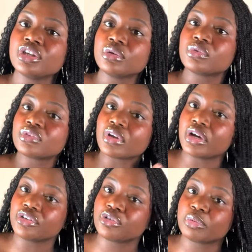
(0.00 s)
uses
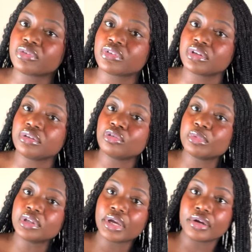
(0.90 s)
100% human
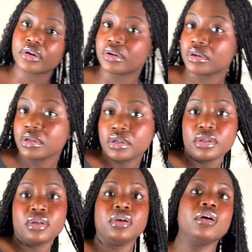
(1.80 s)
hair
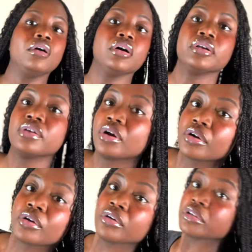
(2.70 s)
on her
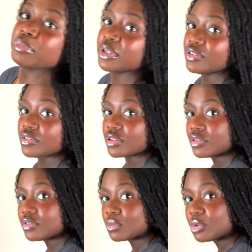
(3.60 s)
curly
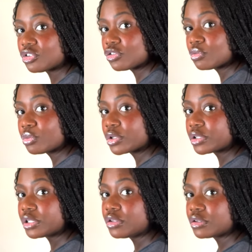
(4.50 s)
pieces, which is
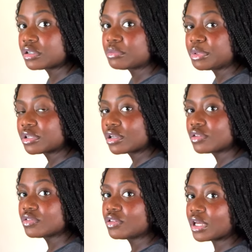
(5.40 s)
really good
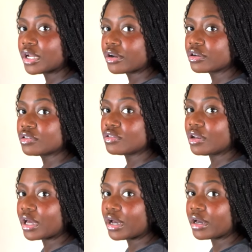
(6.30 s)
because the hair is
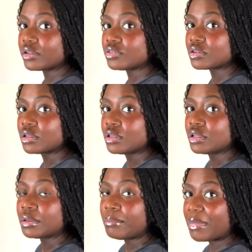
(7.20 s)
not
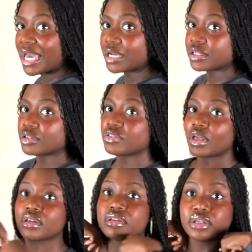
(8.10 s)
matting and
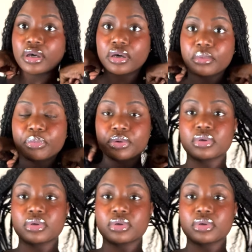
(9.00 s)
tangling up